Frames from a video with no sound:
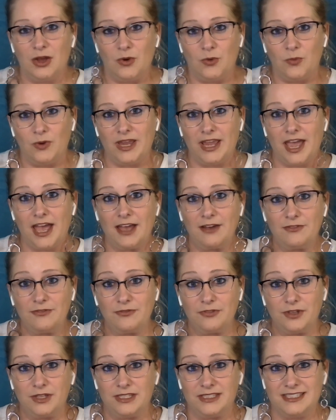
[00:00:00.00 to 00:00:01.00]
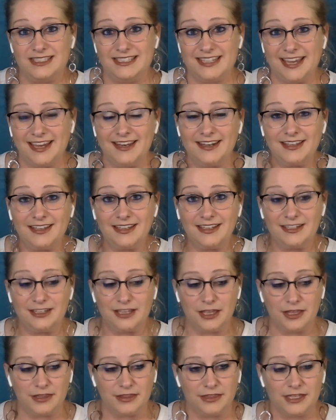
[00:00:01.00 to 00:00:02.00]
we have dated
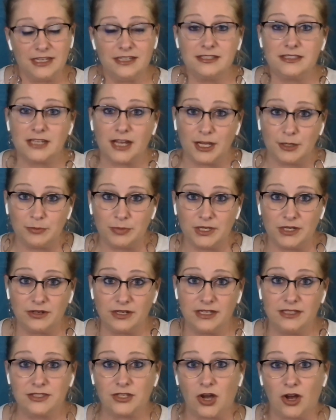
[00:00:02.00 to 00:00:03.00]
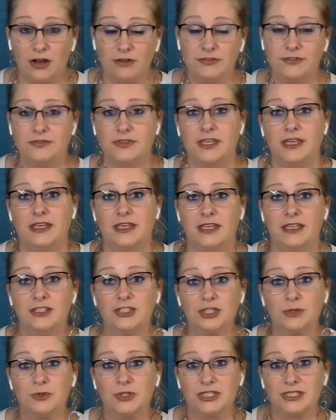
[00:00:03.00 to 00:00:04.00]
these time periods off of the
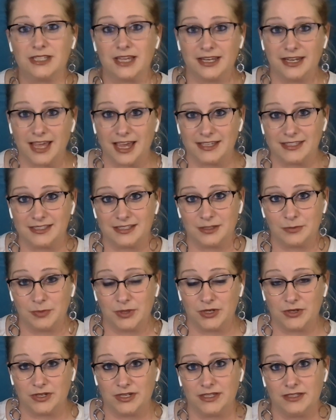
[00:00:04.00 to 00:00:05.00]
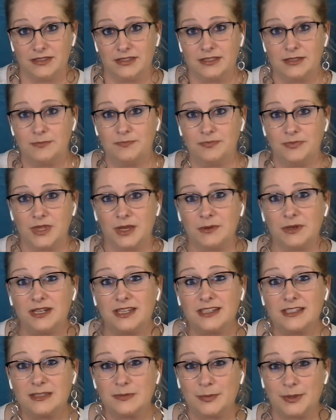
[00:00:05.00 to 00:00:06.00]
Egyptian dynastic periods. Now, I'm going to
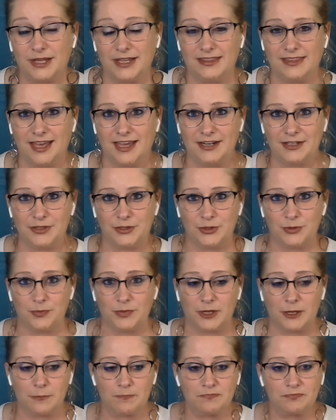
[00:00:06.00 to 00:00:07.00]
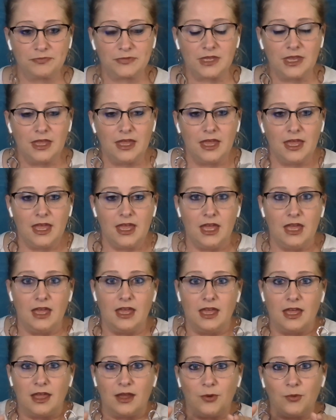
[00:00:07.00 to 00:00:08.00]
explain that a little bit.
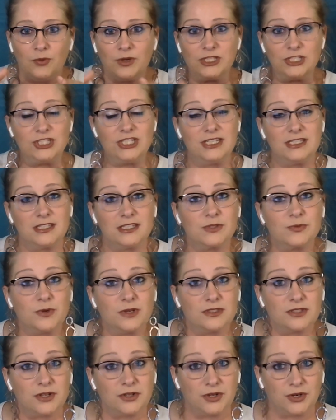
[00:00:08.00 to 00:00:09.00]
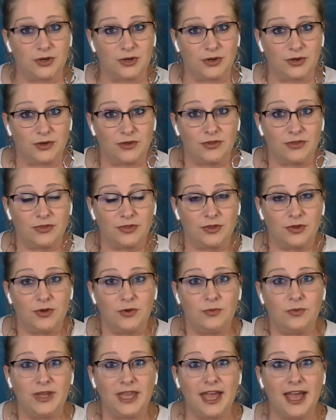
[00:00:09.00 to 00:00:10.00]
When Jesus was on earth,
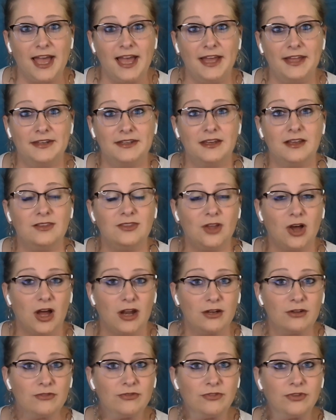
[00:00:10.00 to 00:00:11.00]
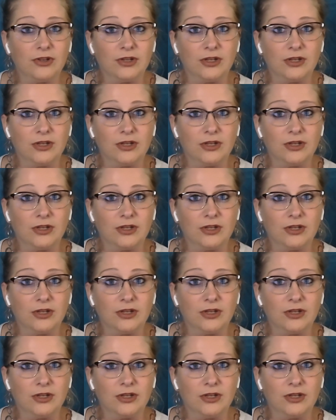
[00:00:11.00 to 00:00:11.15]
we had a lot of